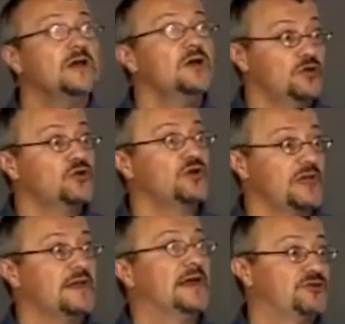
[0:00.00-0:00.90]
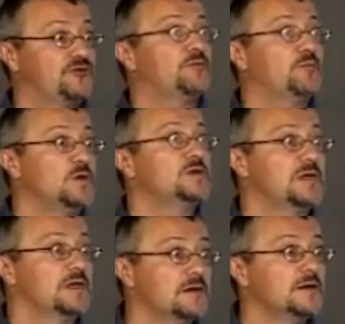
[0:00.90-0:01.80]
you could get nitrate
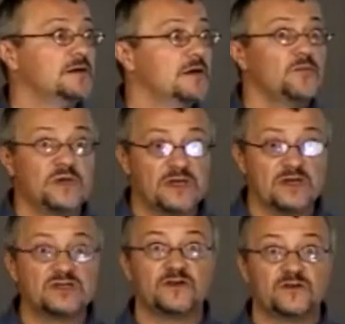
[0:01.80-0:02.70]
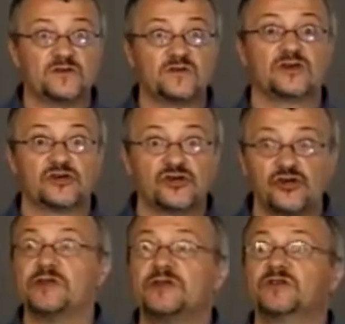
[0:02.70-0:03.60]
poisoning because of its
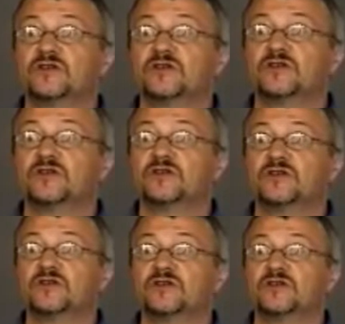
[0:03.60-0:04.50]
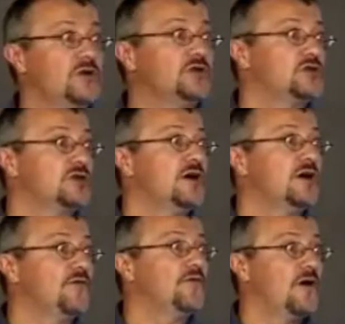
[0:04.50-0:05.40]
luxurious storage
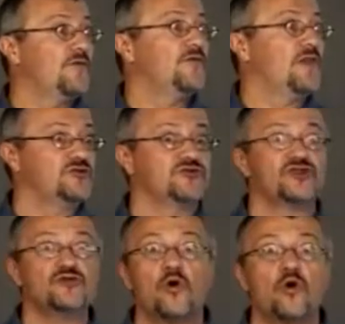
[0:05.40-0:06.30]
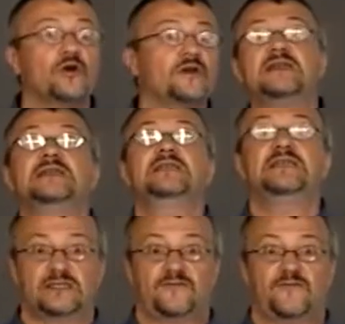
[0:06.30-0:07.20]
of, of nitrogen, more than it
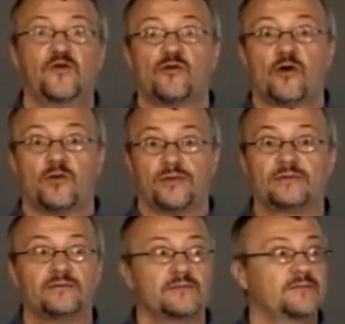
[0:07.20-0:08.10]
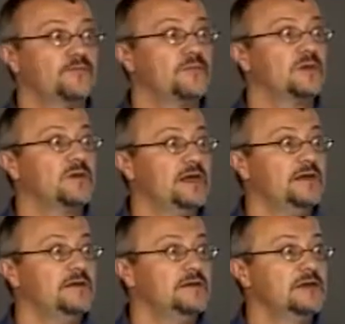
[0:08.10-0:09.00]
needs for growth.
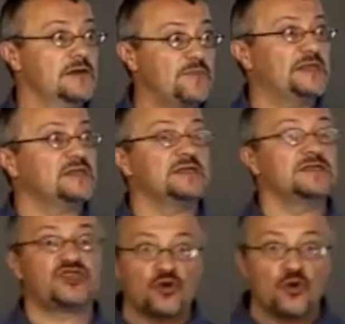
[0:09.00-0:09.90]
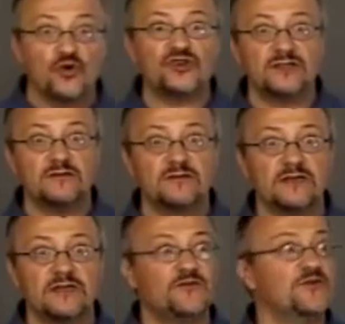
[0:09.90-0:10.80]
Okay? It basically stores it,
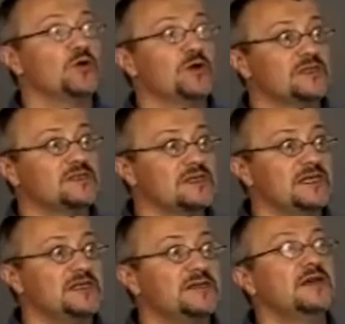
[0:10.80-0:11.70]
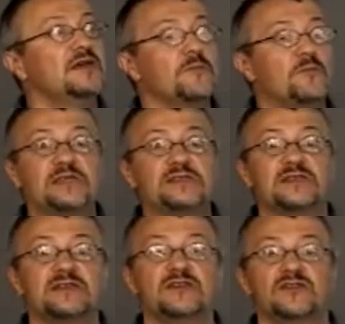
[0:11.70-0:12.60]
even though it doesn't need it.
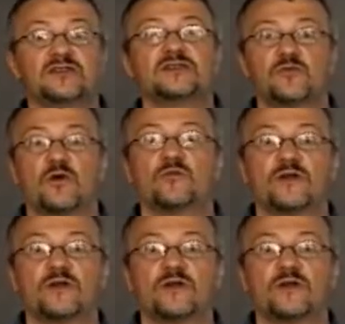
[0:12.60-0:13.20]
Basically, it's, it's what we